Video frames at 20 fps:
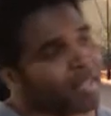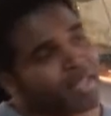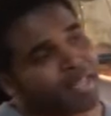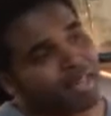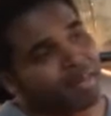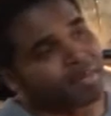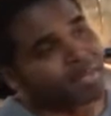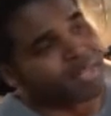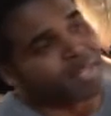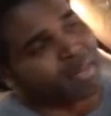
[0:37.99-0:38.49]
You
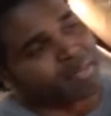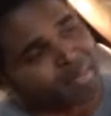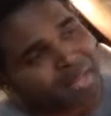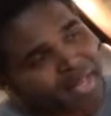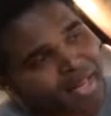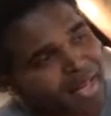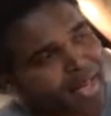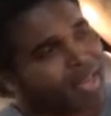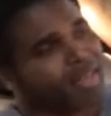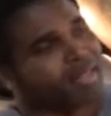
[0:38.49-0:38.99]
know, I'm sitting up
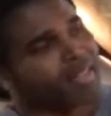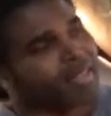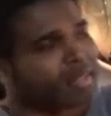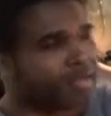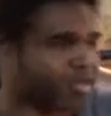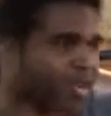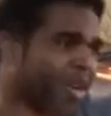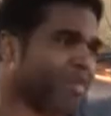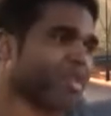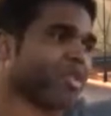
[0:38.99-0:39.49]
there,
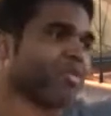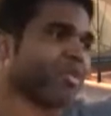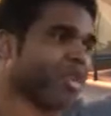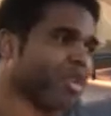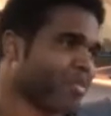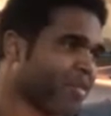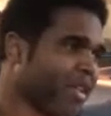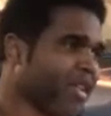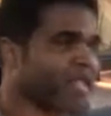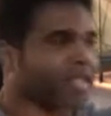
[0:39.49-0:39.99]
drawing my
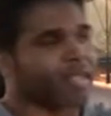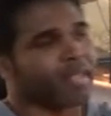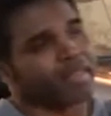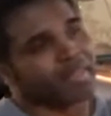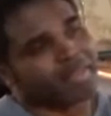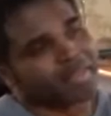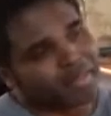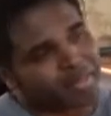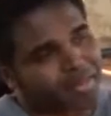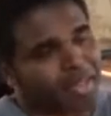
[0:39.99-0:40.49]
Trailblazer,
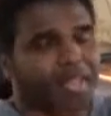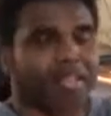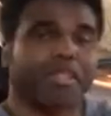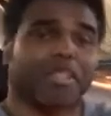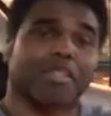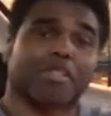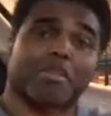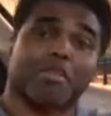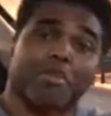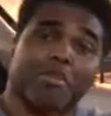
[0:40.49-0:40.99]
trying to
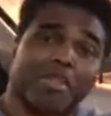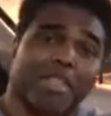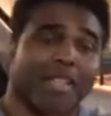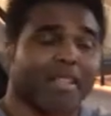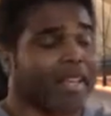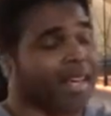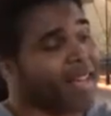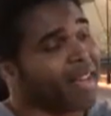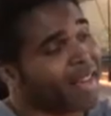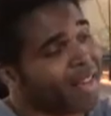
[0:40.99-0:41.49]
look as cool as I
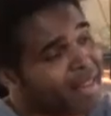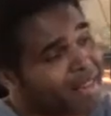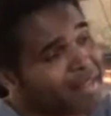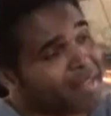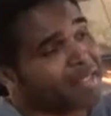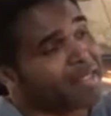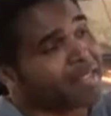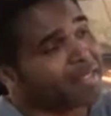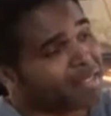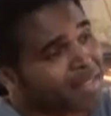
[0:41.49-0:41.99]

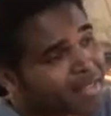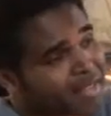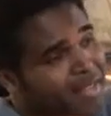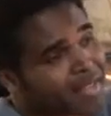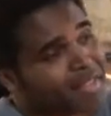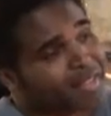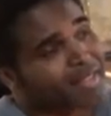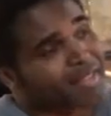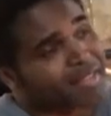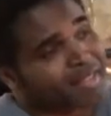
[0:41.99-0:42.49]
can, you know, what's
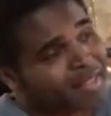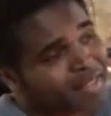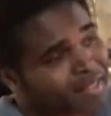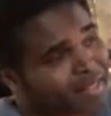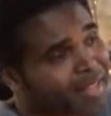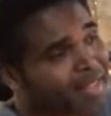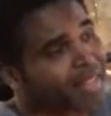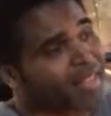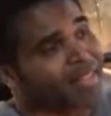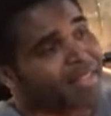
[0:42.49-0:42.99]
it called, you
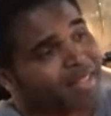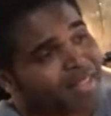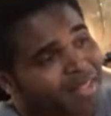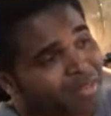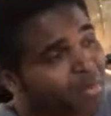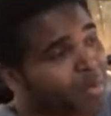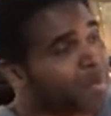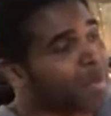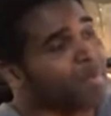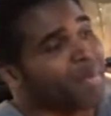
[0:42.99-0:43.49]
know, like
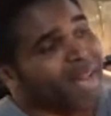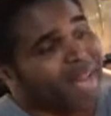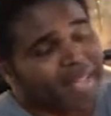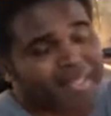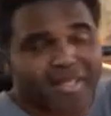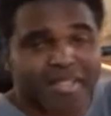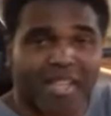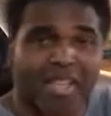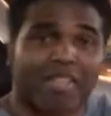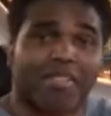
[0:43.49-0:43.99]
with my
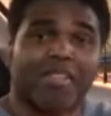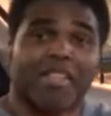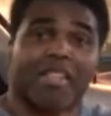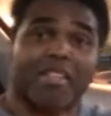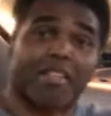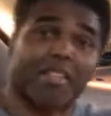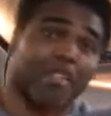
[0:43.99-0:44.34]
bad self.